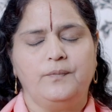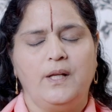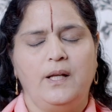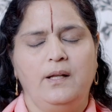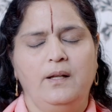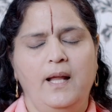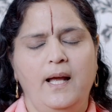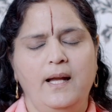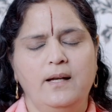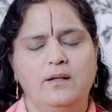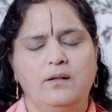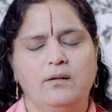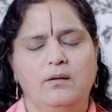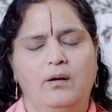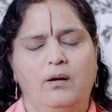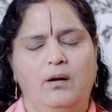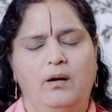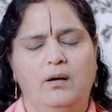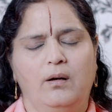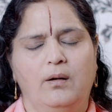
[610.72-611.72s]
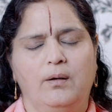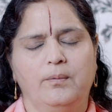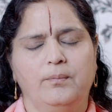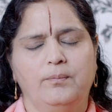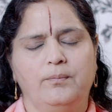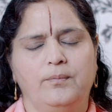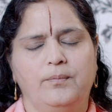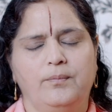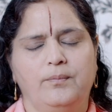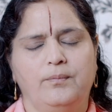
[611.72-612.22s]
that
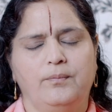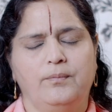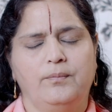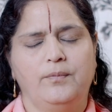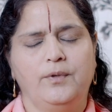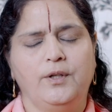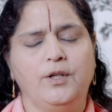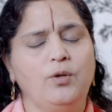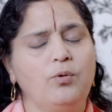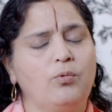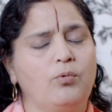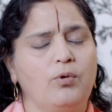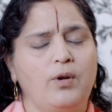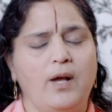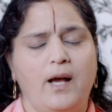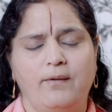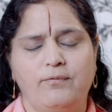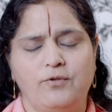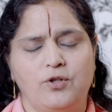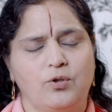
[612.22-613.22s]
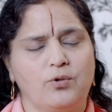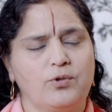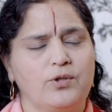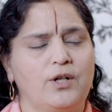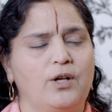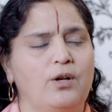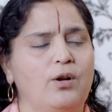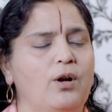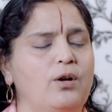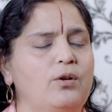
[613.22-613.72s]
you could have
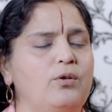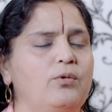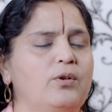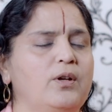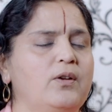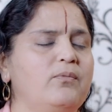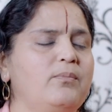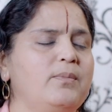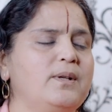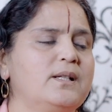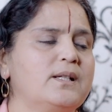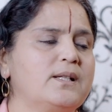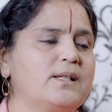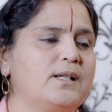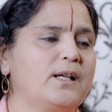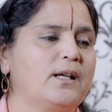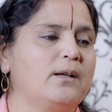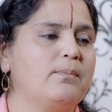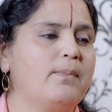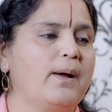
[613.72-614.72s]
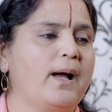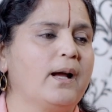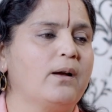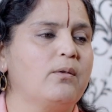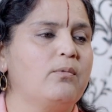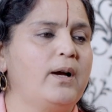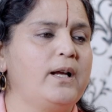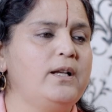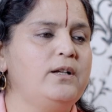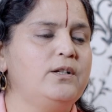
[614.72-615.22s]
chosen not to give me the stick back.
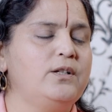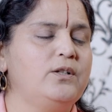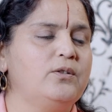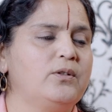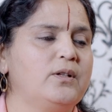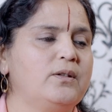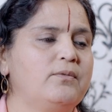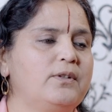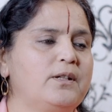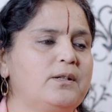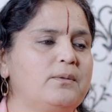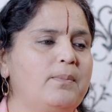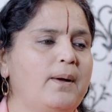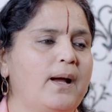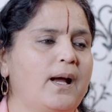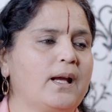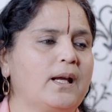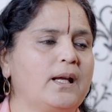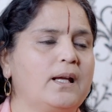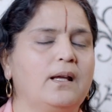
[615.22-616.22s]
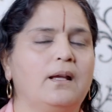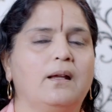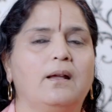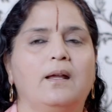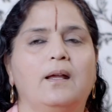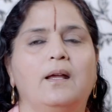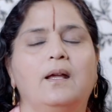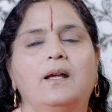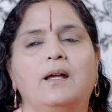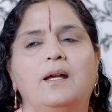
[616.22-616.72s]
Why did you give it back?
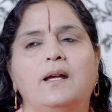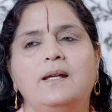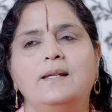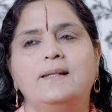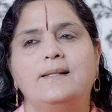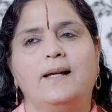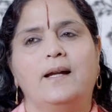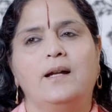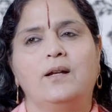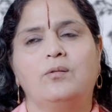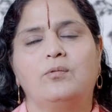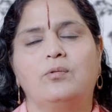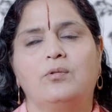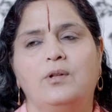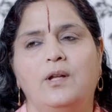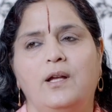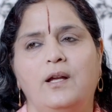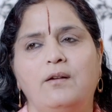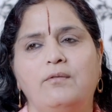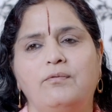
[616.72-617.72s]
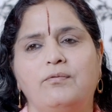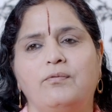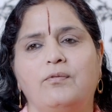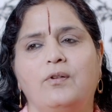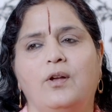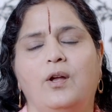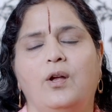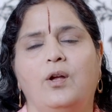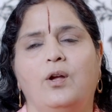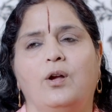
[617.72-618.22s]
He said, Gurudev,
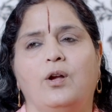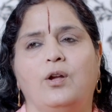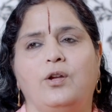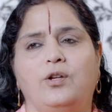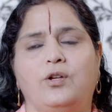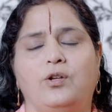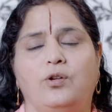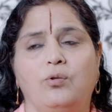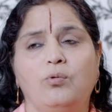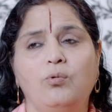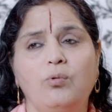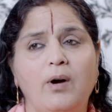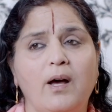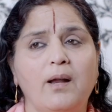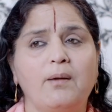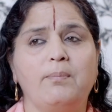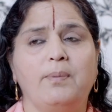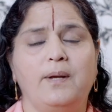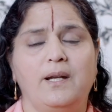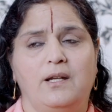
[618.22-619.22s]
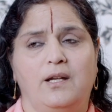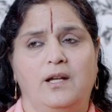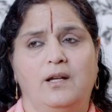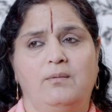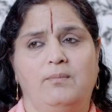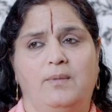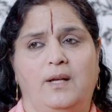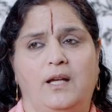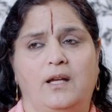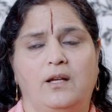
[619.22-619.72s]
you are
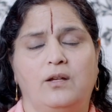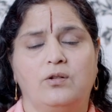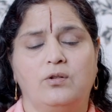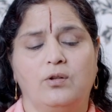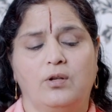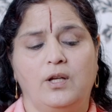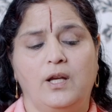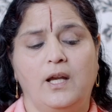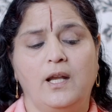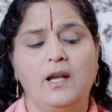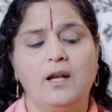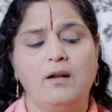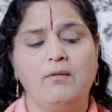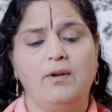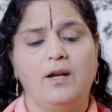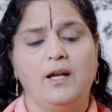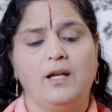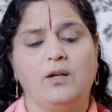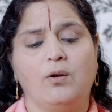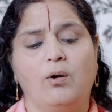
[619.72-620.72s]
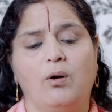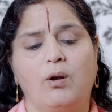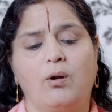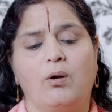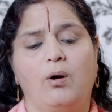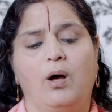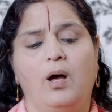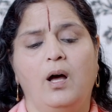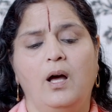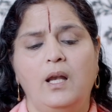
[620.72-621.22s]
beating me. So in a way, your
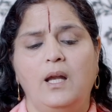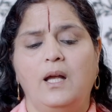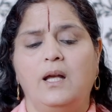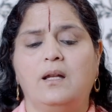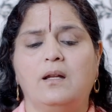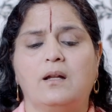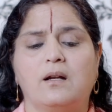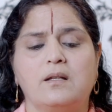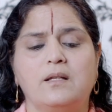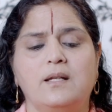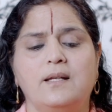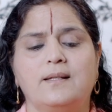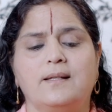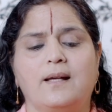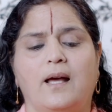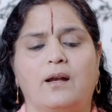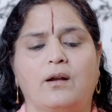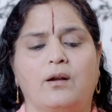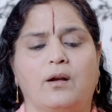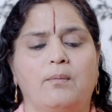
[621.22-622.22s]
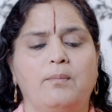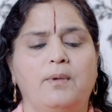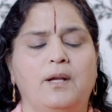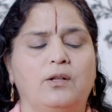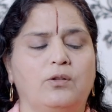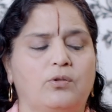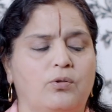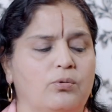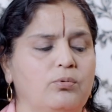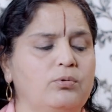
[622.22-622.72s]
all energies are
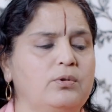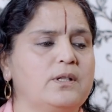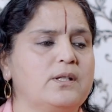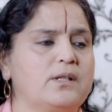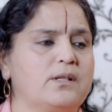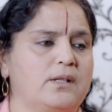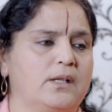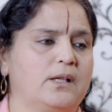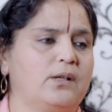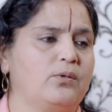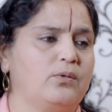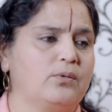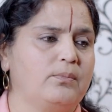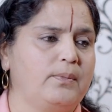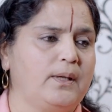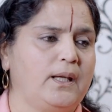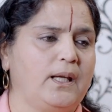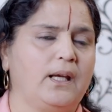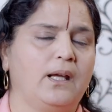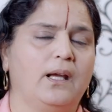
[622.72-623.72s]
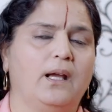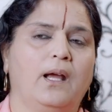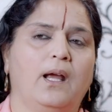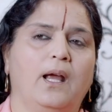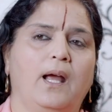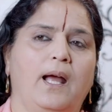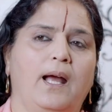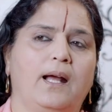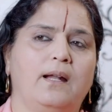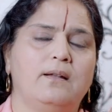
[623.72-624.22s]
coming through this stick to me.
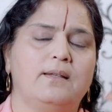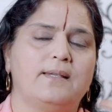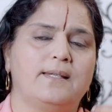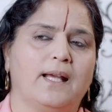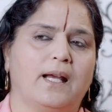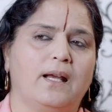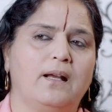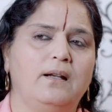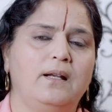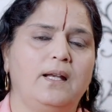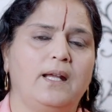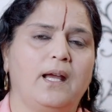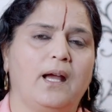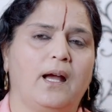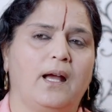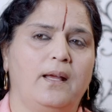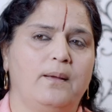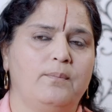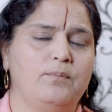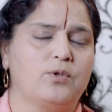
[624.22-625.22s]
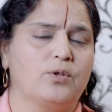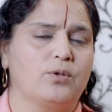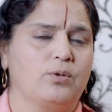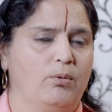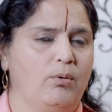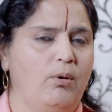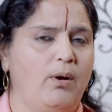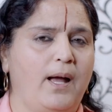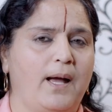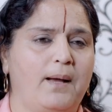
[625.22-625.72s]
And secondly, I am
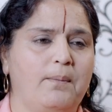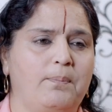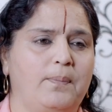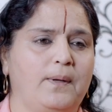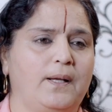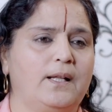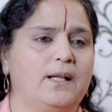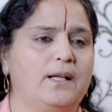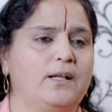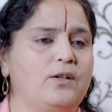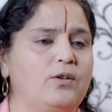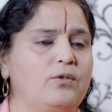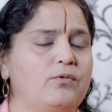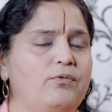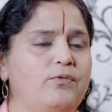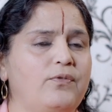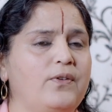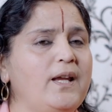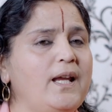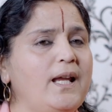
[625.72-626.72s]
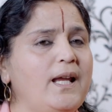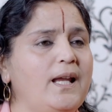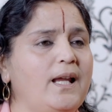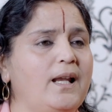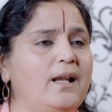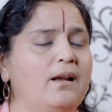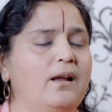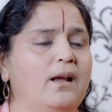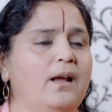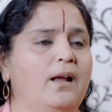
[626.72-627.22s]
so happy that you
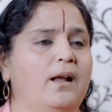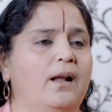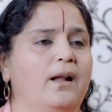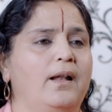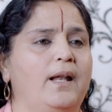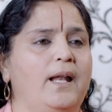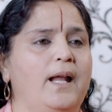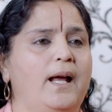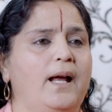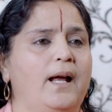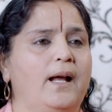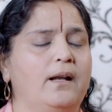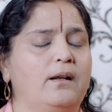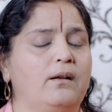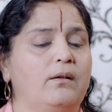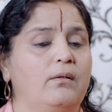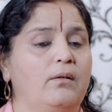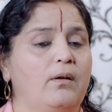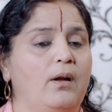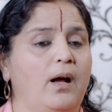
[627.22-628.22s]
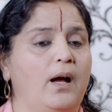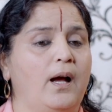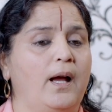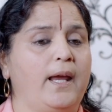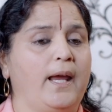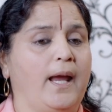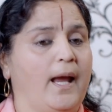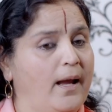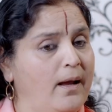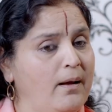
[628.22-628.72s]
feel that I
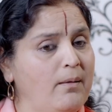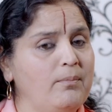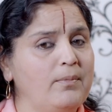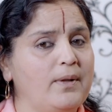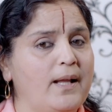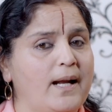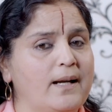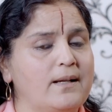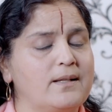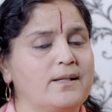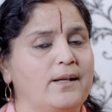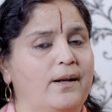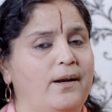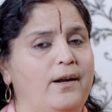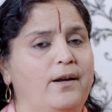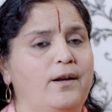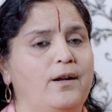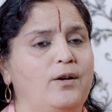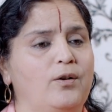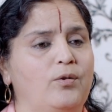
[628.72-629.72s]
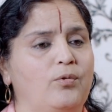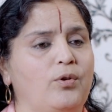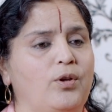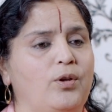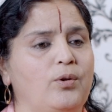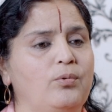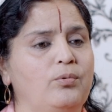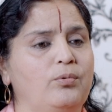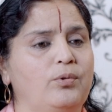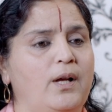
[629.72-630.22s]
am that surrender to
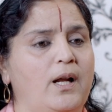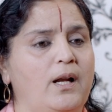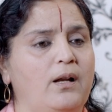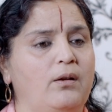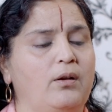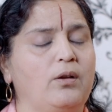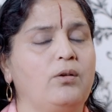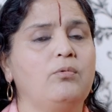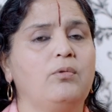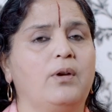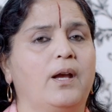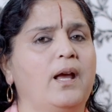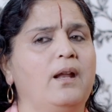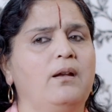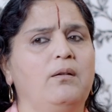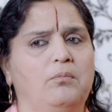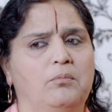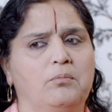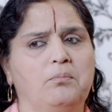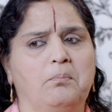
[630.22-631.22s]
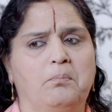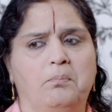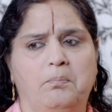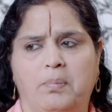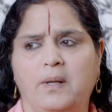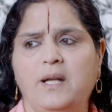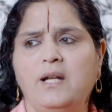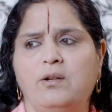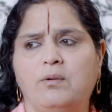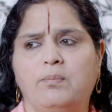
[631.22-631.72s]
you, that you can
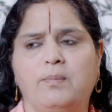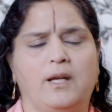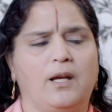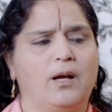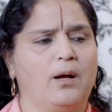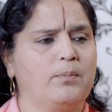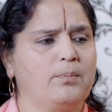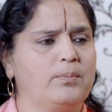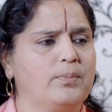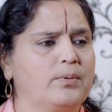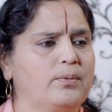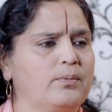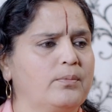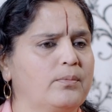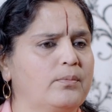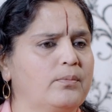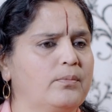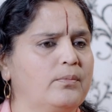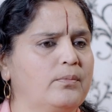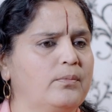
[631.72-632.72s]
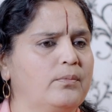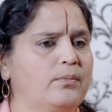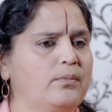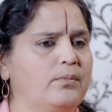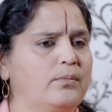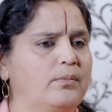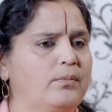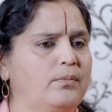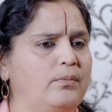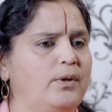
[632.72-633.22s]
beat me up.
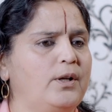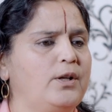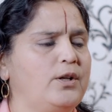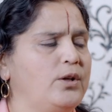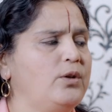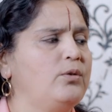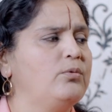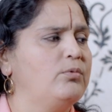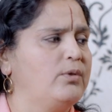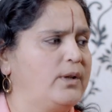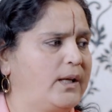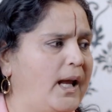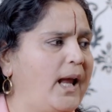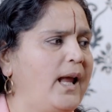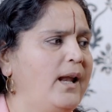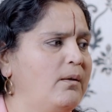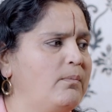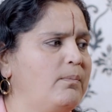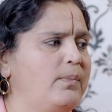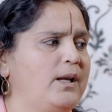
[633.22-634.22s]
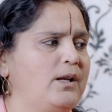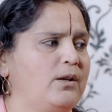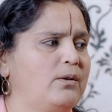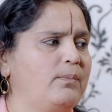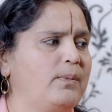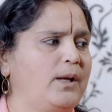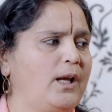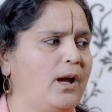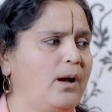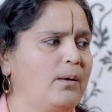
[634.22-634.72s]
That you can beat
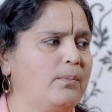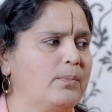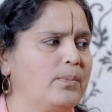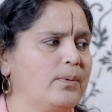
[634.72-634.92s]
me up.